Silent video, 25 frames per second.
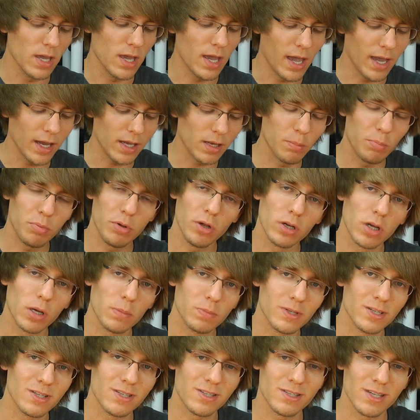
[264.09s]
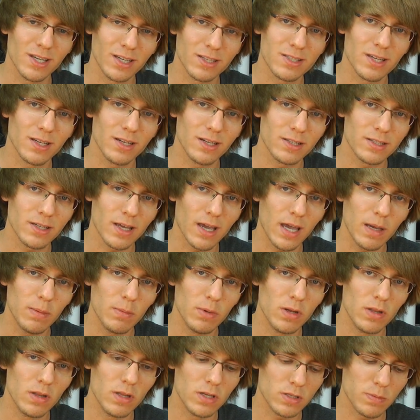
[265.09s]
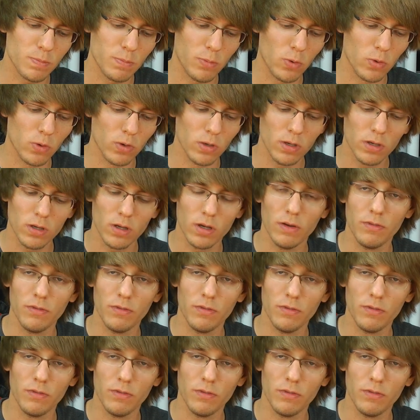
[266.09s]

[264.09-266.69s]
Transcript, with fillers: I can plug up to six at a time into this board